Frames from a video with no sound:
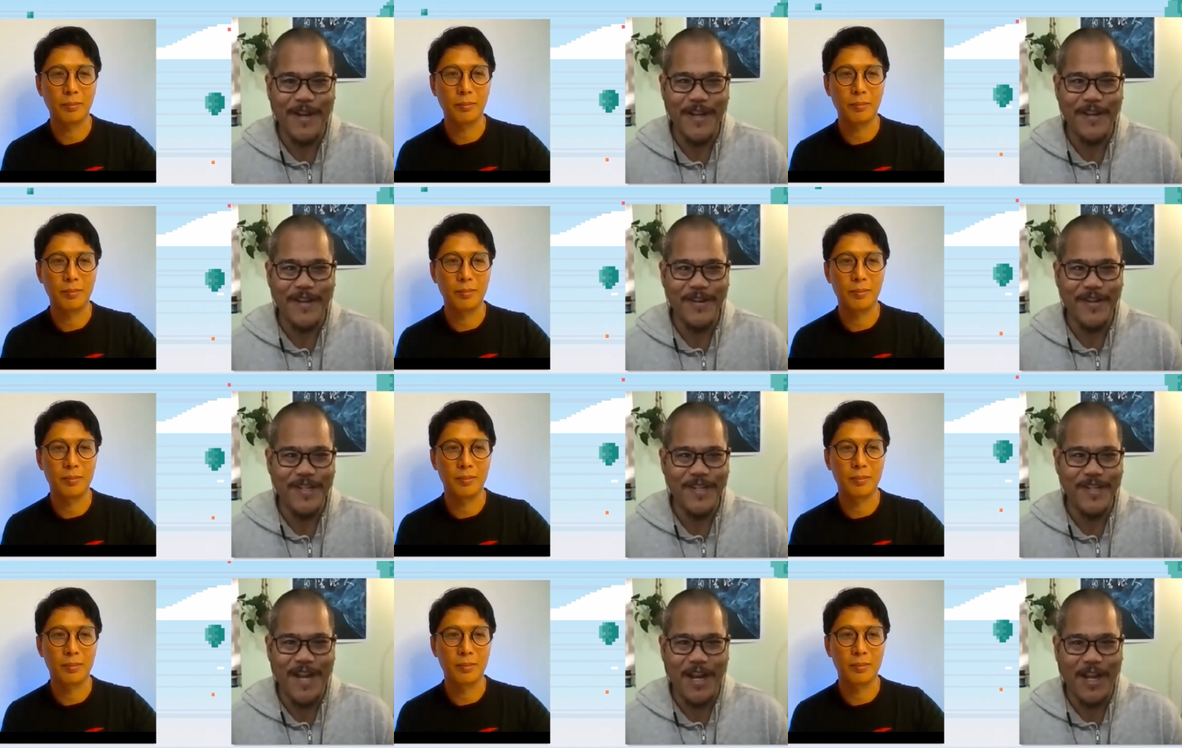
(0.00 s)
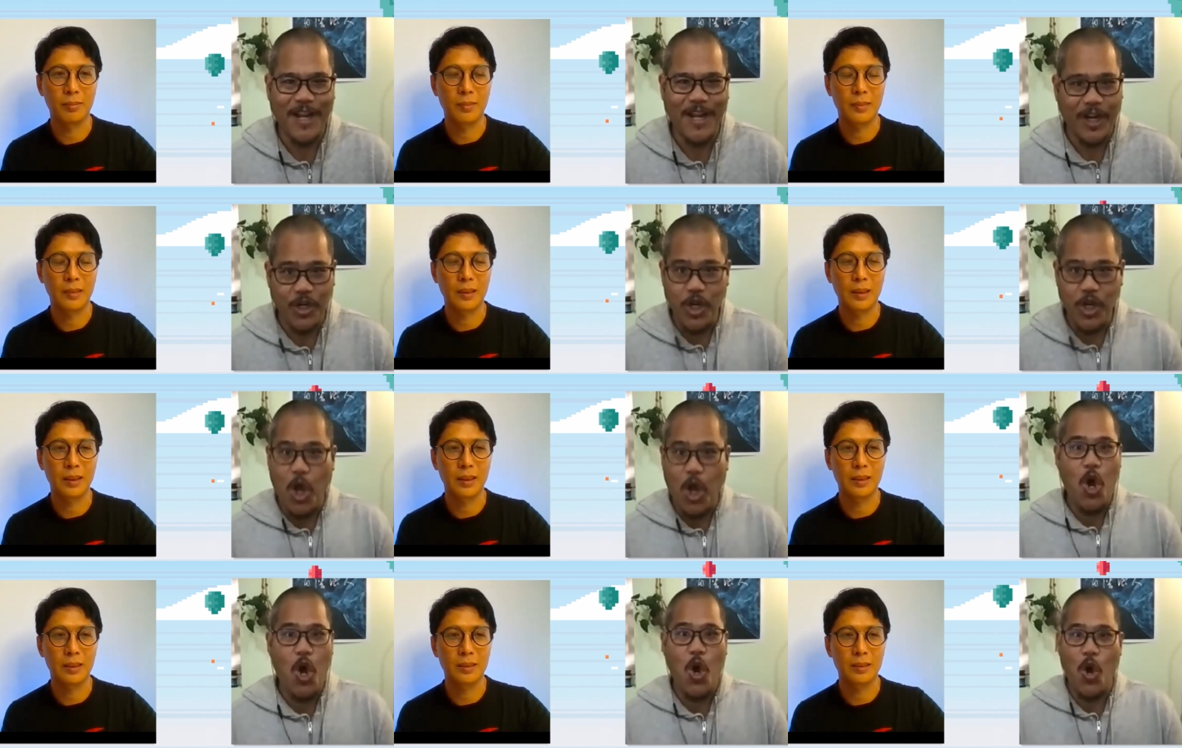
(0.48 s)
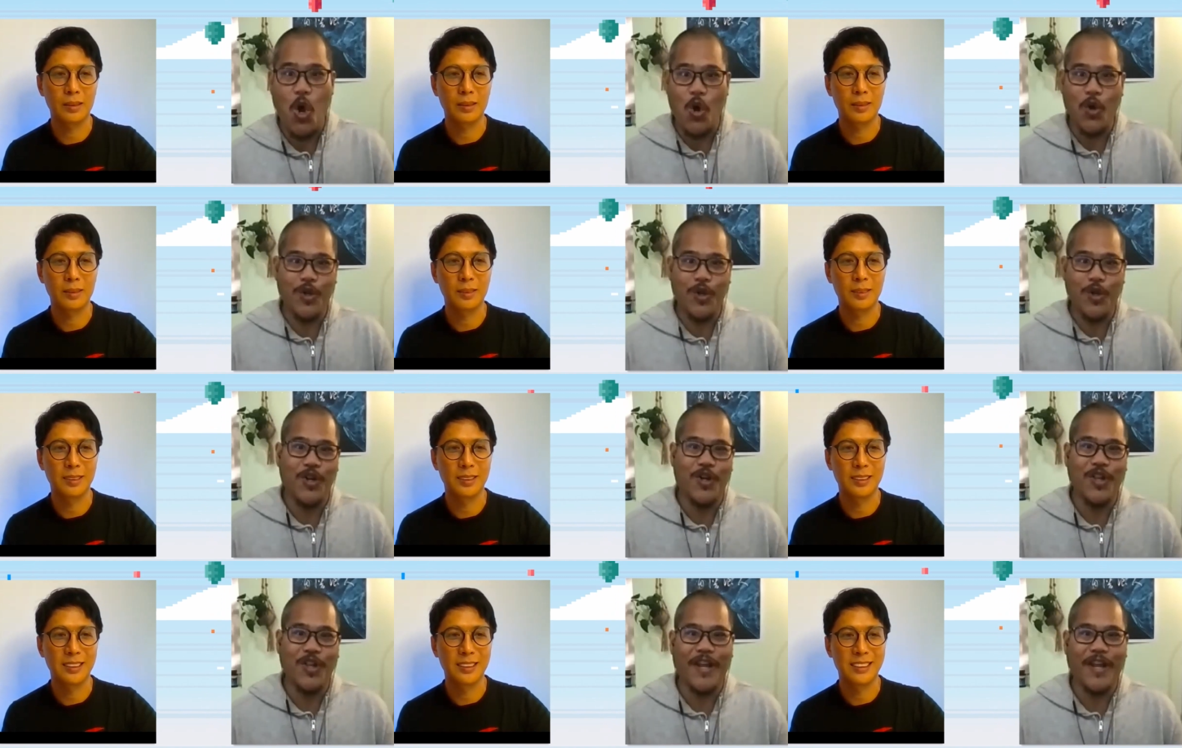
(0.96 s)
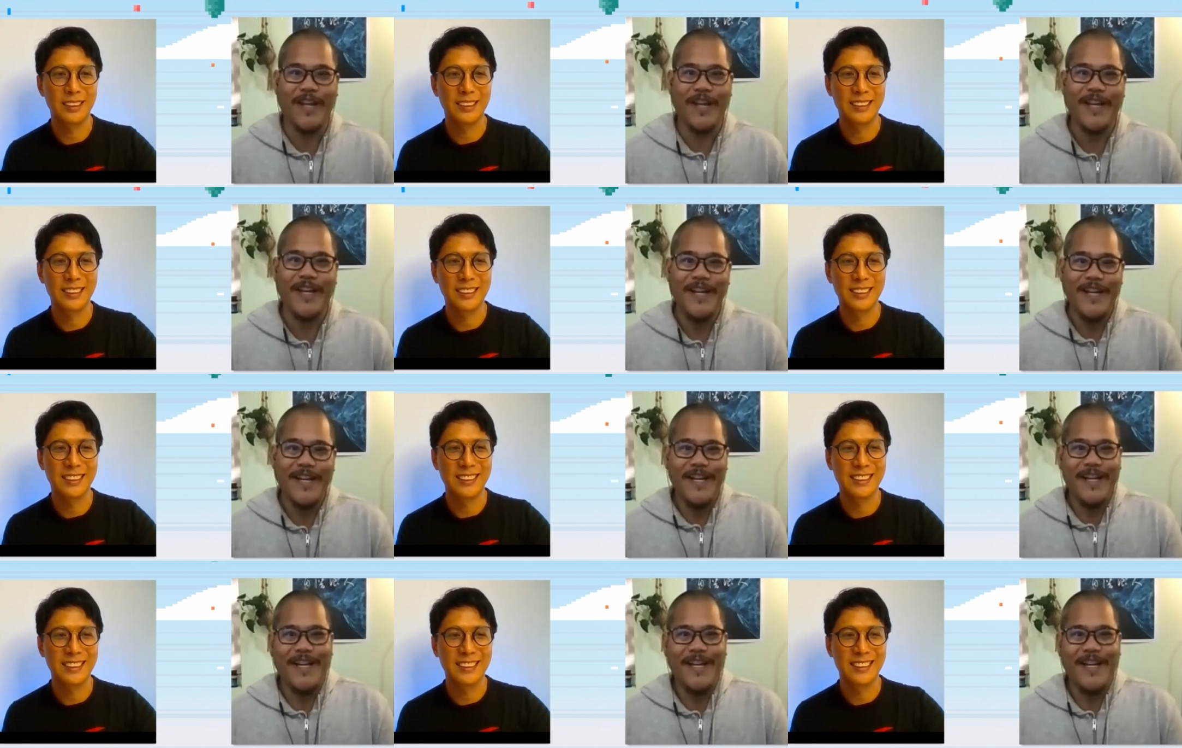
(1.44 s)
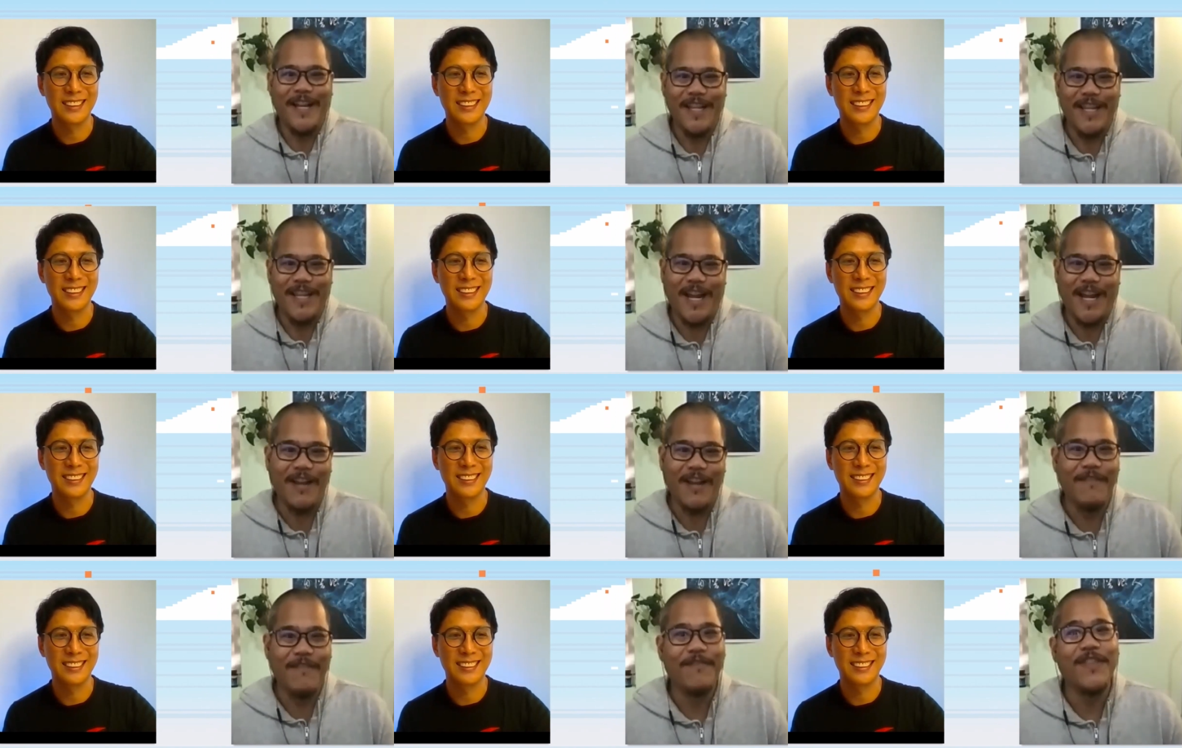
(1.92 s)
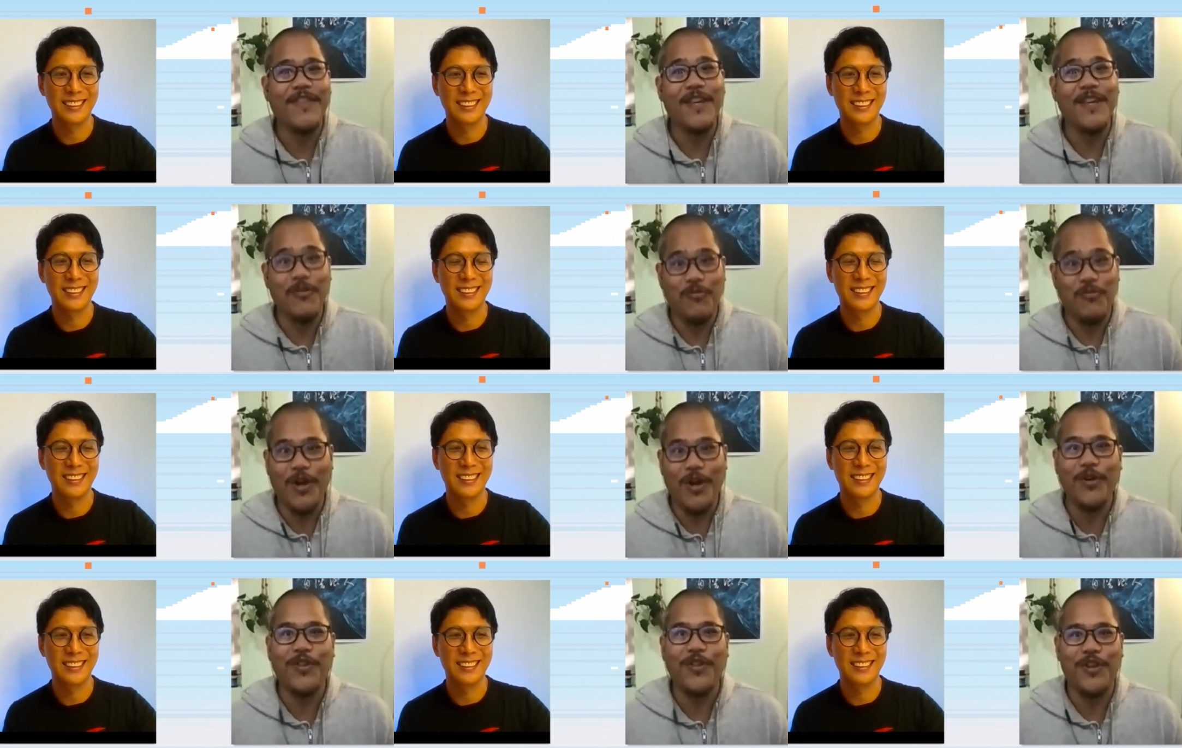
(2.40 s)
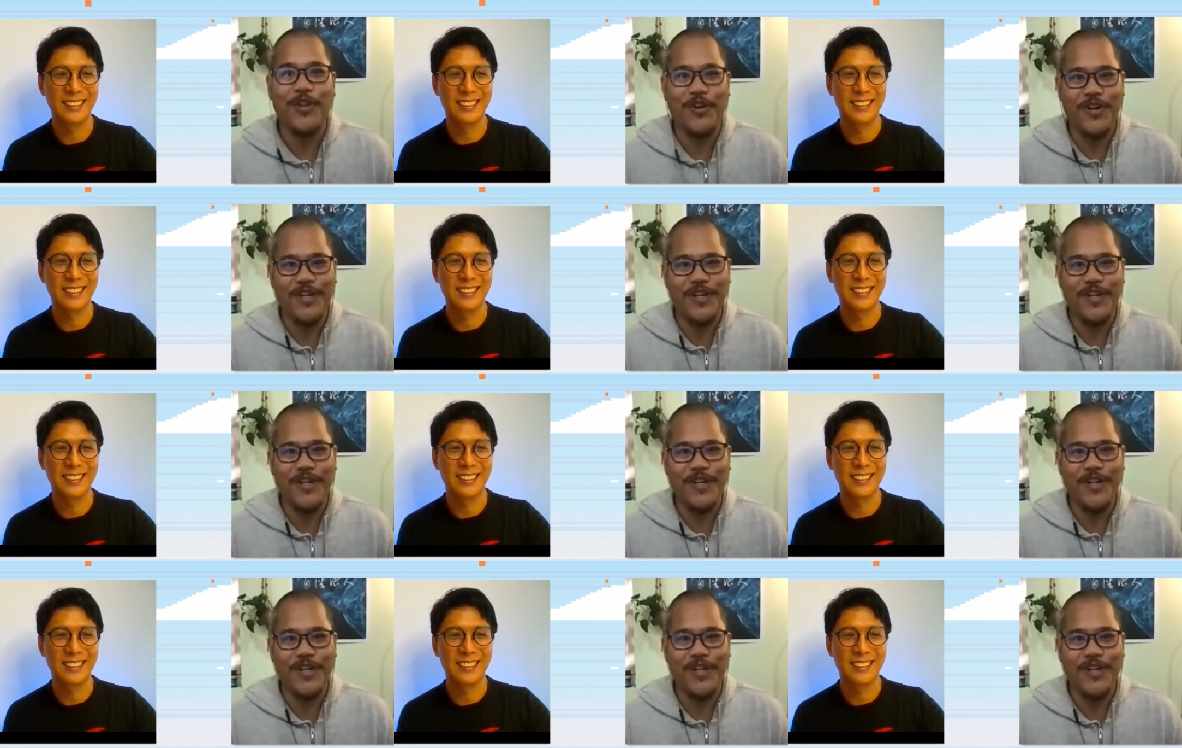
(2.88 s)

Speaker 1: It's not like no, you know, like a lot of the wealthier